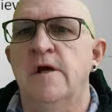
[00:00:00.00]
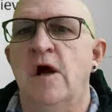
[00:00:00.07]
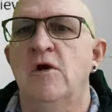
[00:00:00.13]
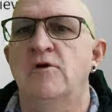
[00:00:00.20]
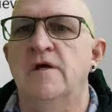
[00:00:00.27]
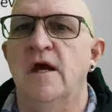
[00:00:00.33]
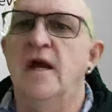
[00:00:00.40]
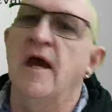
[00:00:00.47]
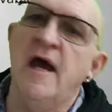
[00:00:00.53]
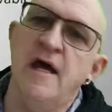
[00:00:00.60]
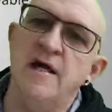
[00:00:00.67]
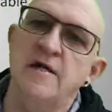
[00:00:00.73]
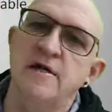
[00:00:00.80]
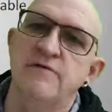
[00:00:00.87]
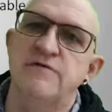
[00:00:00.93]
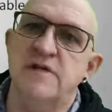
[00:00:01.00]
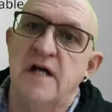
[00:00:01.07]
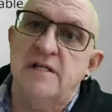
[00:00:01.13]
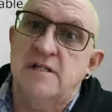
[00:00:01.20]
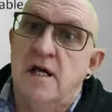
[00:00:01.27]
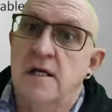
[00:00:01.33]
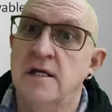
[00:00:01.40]
Okay, and if
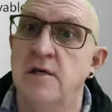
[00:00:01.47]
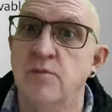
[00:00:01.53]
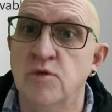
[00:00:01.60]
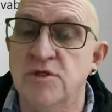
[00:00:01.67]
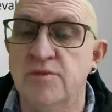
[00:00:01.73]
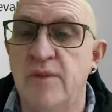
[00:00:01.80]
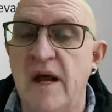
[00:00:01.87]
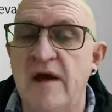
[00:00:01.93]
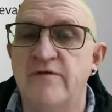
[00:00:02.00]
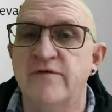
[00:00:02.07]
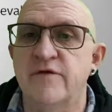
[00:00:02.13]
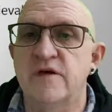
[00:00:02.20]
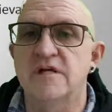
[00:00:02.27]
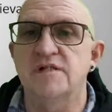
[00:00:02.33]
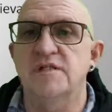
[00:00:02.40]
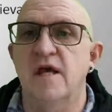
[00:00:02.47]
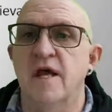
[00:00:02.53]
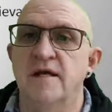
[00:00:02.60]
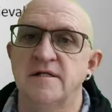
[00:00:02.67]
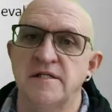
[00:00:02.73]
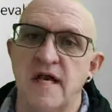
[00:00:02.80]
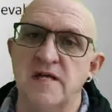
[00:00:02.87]
titanium was bad for us
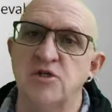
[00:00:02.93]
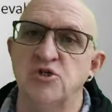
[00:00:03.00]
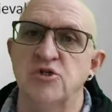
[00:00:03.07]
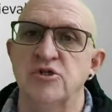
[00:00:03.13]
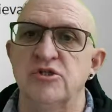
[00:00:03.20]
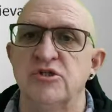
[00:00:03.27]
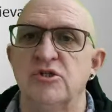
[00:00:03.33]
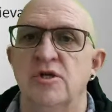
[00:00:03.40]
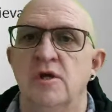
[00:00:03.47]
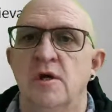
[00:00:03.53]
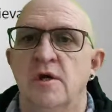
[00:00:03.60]
and dangerous,